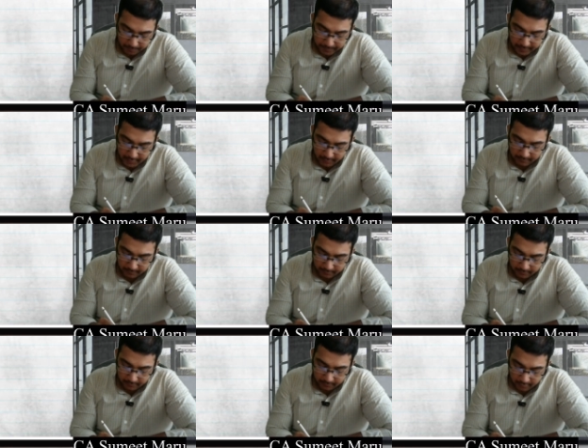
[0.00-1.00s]
PM
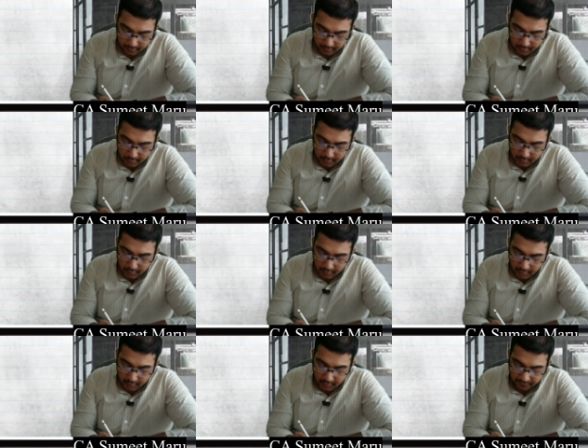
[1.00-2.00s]

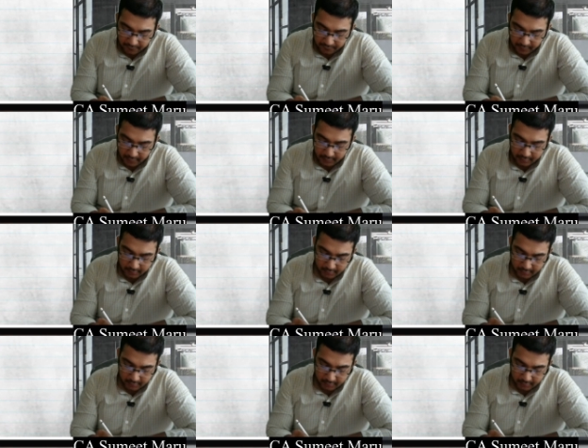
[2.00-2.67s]
Relief Fund.